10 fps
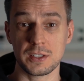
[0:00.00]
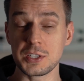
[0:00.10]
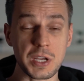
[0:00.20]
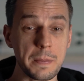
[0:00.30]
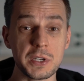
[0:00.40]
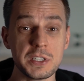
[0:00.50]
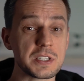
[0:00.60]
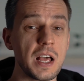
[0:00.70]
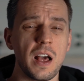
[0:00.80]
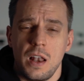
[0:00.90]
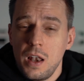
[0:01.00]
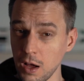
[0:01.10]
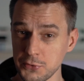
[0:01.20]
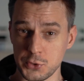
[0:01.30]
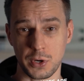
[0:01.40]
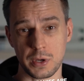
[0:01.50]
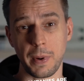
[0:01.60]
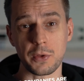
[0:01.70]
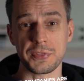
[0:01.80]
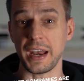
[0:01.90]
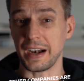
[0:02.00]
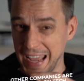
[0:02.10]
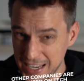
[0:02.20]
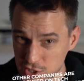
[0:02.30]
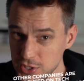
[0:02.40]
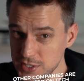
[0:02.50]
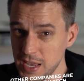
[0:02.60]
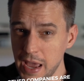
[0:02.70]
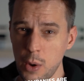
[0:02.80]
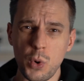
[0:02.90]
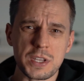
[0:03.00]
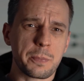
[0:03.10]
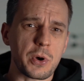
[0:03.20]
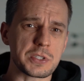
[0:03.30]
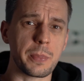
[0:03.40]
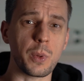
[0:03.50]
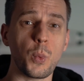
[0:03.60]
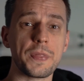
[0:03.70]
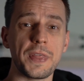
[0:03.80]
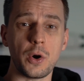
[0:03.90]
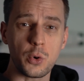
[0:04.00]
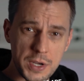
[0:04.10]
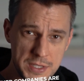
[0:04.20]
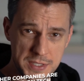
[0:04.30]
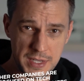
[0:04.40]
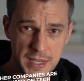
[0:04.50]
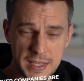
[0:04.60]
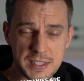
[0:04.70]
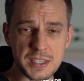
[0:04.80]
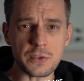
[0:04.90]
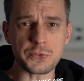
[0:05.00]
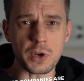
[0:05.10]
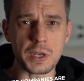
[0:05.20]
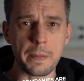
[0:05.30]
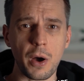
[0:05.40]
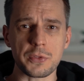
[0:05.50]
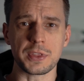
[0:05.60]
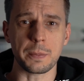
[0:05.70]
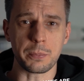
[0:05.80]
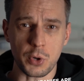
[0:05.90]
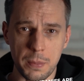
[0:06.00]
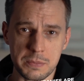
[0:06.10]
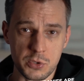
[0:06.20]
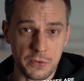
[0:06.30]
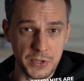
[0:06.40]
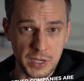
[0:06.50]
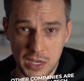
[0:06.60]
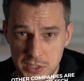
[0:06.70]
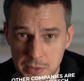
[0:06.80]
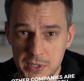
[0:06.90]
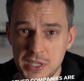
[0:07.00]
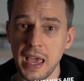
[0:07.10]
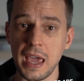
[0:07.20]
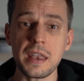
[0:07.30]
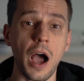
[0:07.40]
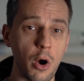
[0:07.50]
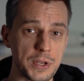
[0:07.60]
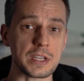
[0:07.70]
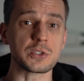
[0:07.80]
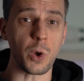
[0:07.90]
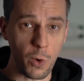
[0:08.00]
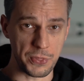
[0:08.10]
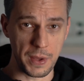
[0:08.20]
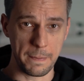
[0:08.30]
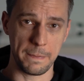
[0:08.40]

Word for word: These companies love to talk about their engines and what is possible with their rockets instead of talking about the problems of their customers and how they solve them.